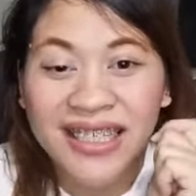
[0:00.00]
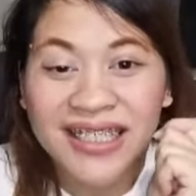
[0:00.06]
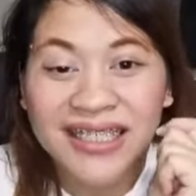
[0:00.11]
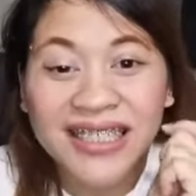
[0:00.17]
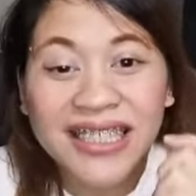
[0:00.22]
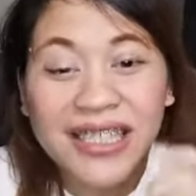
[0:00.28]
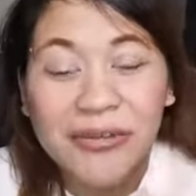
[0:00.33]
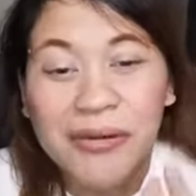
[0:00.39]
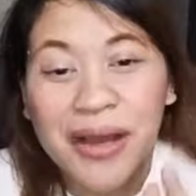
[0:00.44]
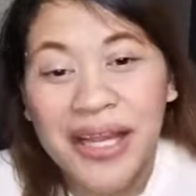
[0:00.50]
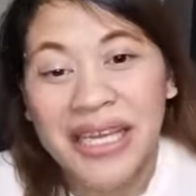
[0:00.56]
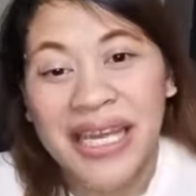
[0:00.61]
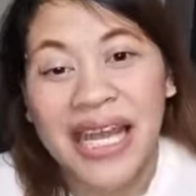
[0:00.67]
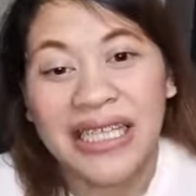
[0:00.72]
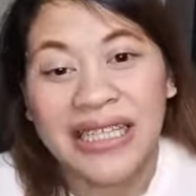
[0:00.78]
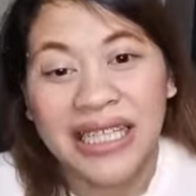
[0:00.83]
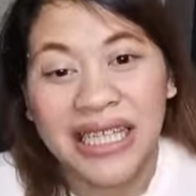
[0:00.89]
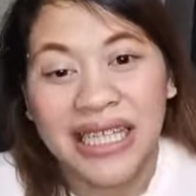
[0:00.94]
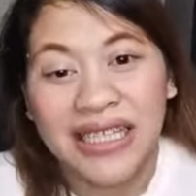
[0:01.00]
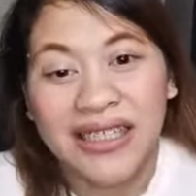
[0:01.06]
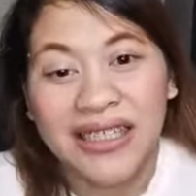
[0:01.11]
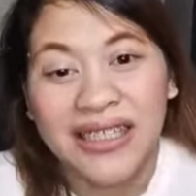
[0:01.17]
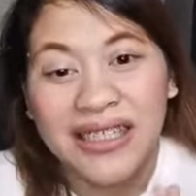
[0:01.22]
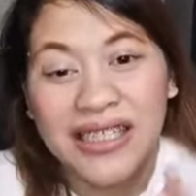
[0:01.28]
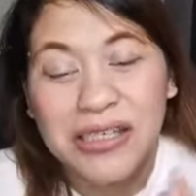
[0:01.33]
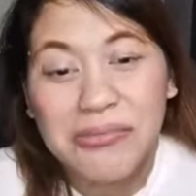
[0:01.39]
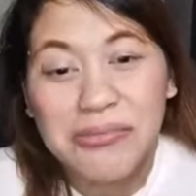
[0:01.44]
ginawa natin
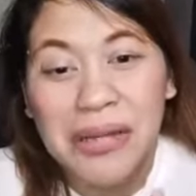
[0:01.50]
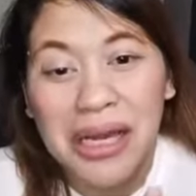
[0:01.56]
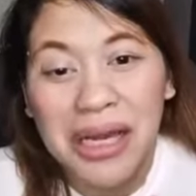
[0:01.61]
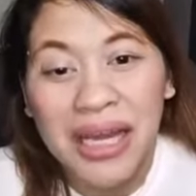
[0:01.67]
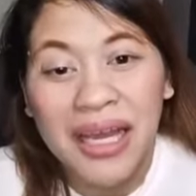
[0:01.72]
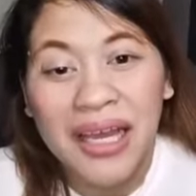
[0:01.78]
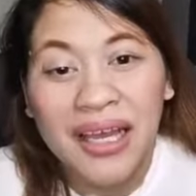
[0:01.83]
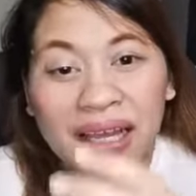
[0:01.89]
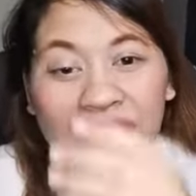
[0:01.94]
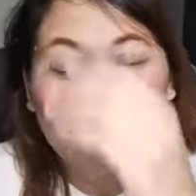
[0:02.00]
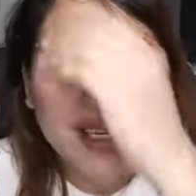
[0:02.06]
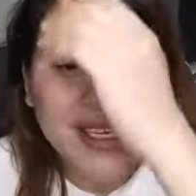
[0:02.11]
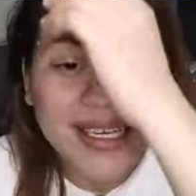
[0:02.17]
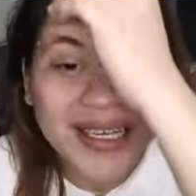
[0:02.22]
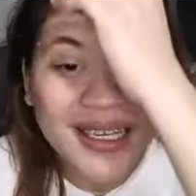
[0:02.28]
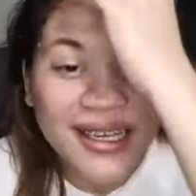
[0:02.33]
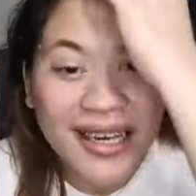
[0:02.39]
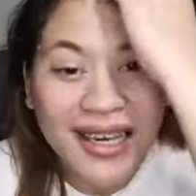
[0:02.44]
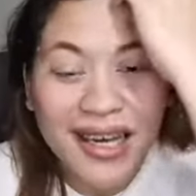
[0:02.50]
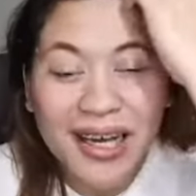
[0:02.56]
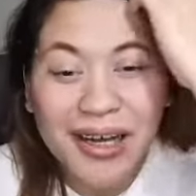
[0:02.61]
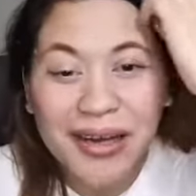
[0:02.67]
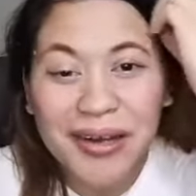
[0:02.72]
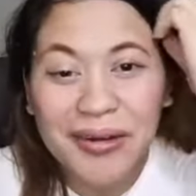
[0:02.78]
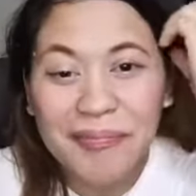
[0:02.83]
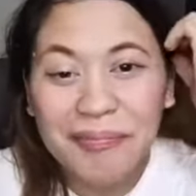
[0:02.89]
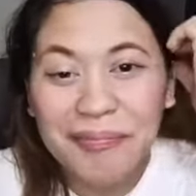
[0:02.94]
yung mga
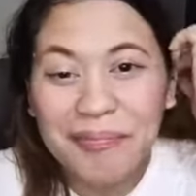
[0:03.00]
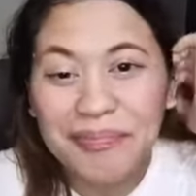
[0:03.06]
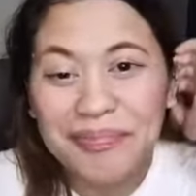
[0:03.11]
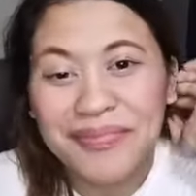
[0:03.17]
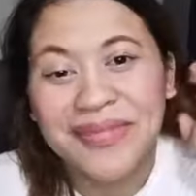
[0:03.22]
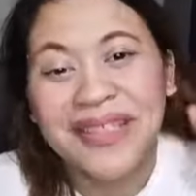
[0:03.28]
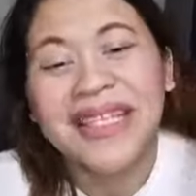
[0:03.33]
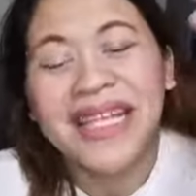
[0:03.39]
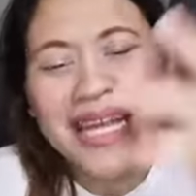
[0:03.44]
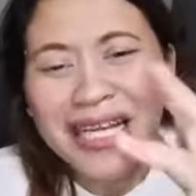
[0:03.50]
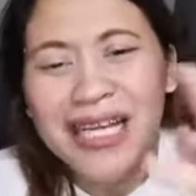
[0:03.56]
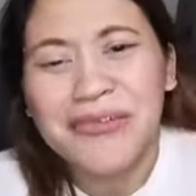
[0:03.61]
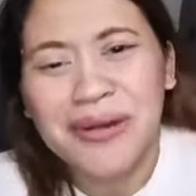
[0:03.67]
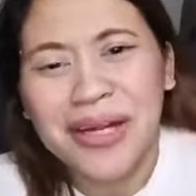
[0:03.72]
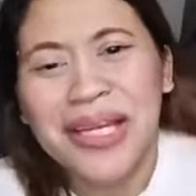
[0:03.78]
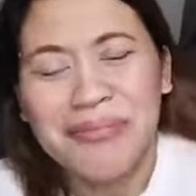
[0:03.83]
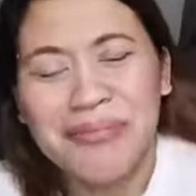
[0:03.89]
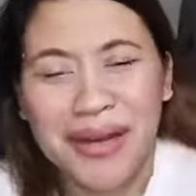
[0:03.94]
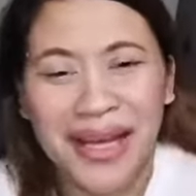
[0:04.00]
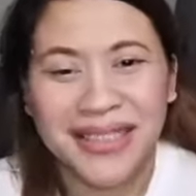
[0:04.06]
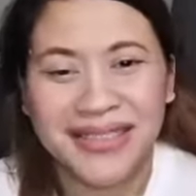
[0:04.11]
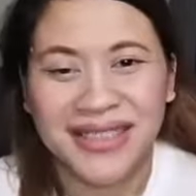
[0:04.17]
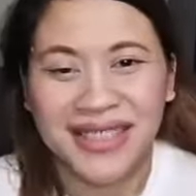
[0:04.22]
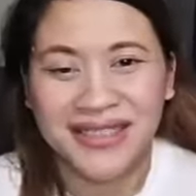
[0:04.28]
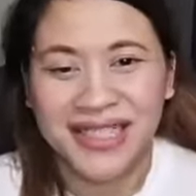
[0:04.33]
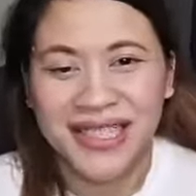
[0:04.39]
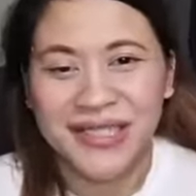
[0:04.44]
ginagawa ng mga
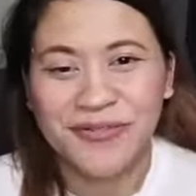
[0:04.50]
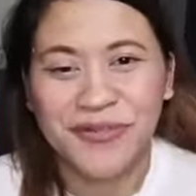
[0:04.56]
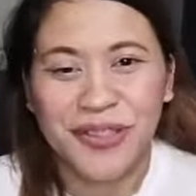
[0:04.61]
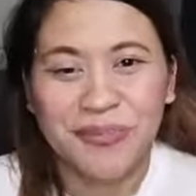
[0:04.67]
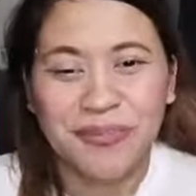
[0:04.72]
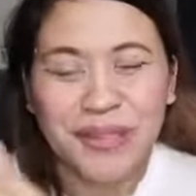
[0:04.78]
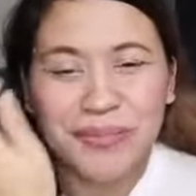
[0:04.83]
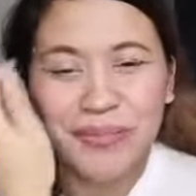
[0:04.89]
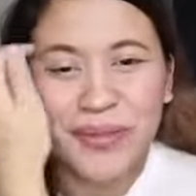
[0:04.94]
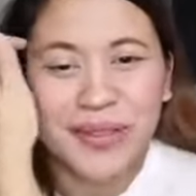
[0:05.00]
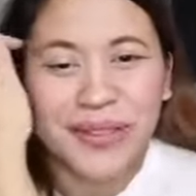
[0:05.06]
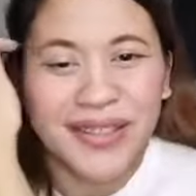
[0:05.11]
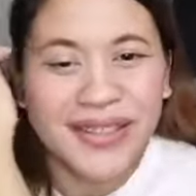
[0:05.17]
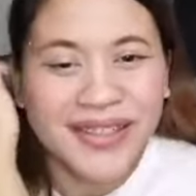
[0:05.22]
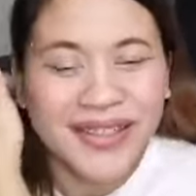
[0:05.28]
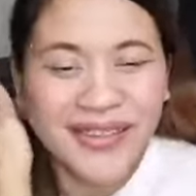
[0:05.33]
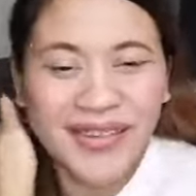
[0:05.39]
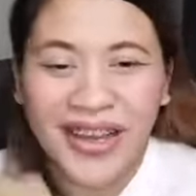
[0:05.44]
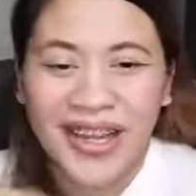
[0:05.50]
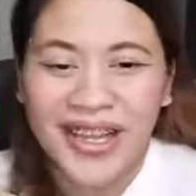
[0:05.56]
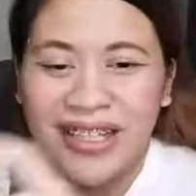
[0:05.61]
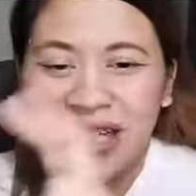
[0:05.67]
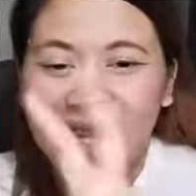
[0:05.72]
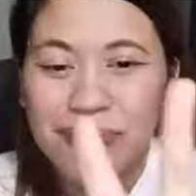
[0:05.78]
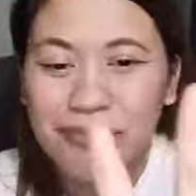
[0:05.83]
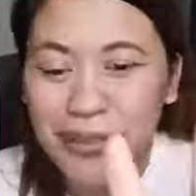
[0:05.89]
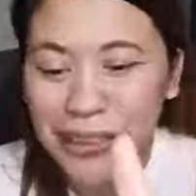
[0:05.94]
successful people. Okay,
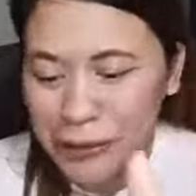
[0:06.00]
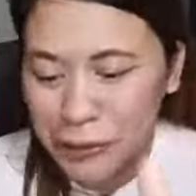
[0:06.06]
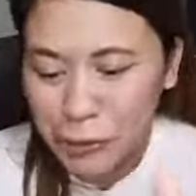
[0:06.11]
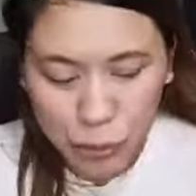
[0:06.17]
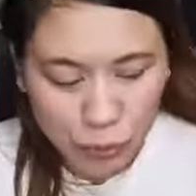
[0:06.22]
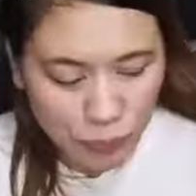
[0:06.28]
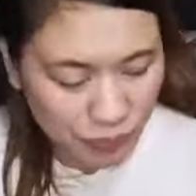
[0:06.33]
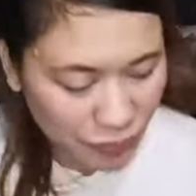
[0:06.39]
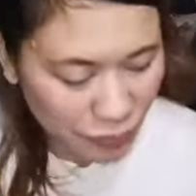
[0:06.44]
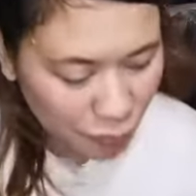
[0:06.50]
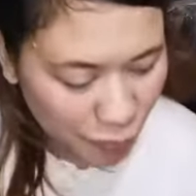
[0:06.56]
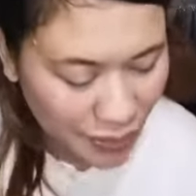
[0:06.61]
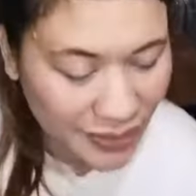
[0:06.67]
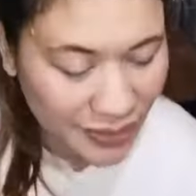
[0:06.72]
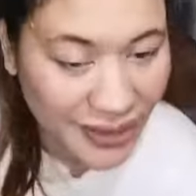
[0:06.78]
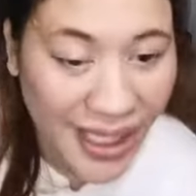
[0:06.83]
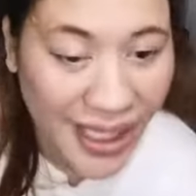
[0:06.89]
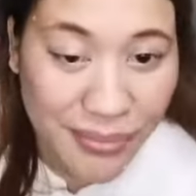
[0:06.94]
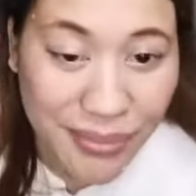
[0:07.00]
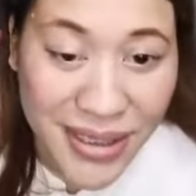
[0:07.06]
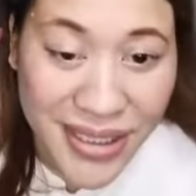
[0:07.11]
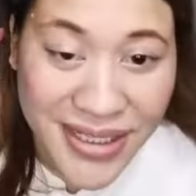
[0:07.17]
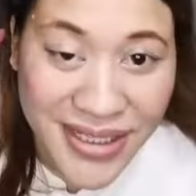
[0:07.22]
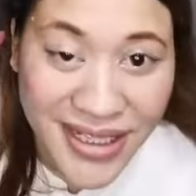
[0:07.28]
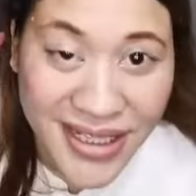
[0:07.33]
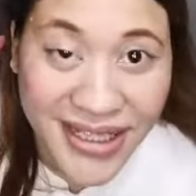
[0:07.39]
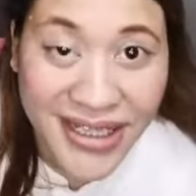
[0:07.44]
number 2. What time
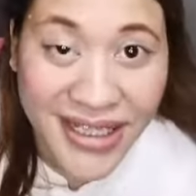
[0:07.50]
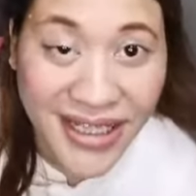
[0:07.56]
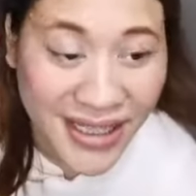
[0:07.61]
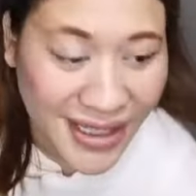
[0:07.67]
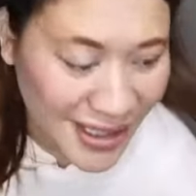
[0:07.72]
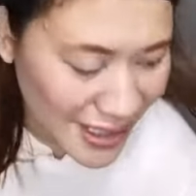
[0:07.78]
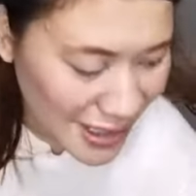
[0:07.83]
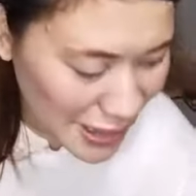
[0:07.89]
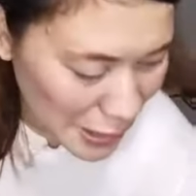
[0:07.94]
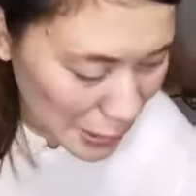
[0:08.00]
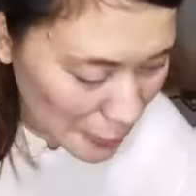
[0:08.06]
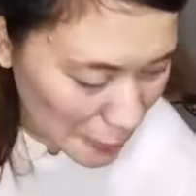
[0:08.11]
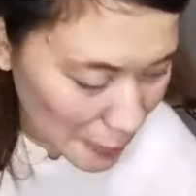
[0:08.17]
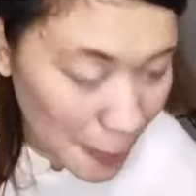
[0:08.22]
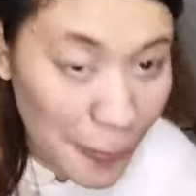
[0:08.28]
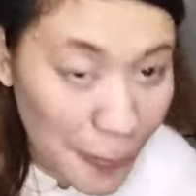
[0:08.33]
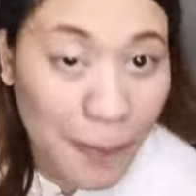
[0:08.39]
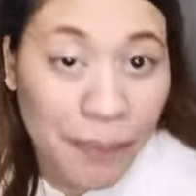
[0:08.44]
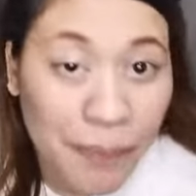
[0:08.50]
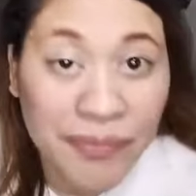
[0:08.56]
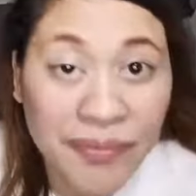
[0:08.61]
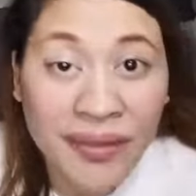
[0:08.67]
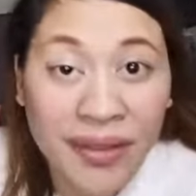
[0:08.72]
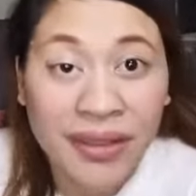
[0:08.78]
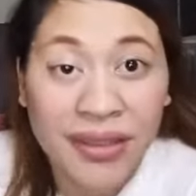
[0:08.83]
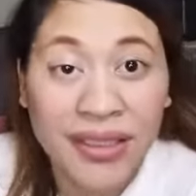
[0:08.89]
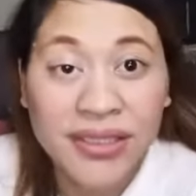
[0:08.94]
is it na?
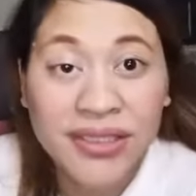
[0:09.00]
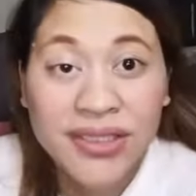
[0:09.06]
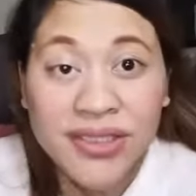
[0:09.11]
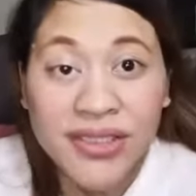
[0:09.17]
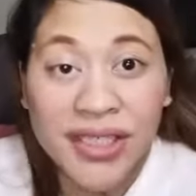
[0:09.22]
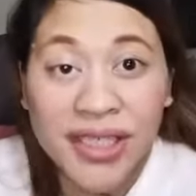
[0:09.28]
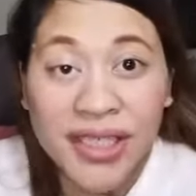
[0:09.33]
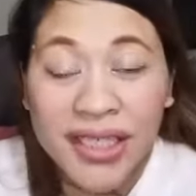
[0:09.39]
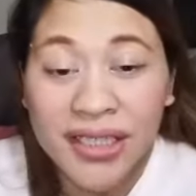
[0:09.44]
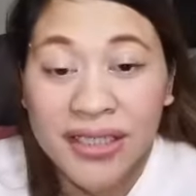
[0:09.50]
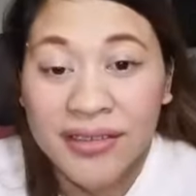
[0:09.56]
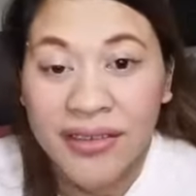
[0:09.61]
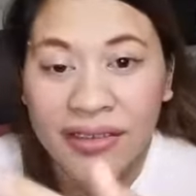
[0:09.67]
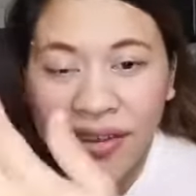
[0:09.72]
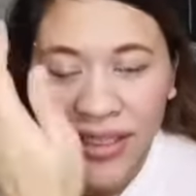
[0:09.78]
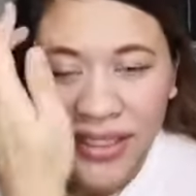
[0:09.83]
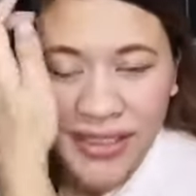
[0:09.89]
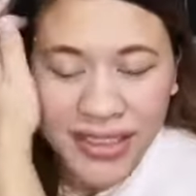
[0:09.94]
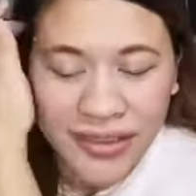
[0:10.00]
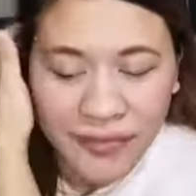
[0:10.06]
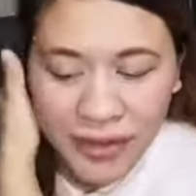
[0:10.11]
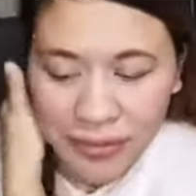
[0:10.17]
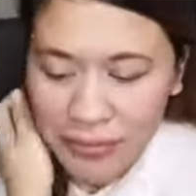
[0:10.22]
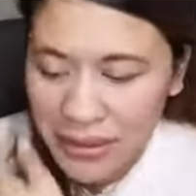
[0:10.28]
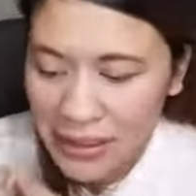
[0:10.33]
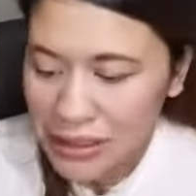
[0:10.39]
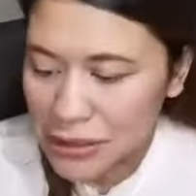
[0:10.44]
Let's check. Okay, 7
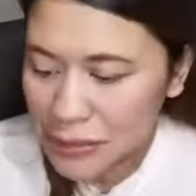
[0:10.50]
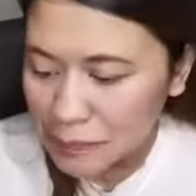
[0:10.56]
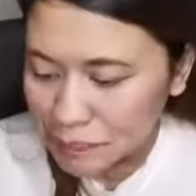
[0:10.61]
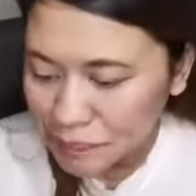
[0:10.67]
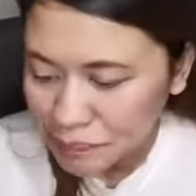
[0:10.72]
minutes.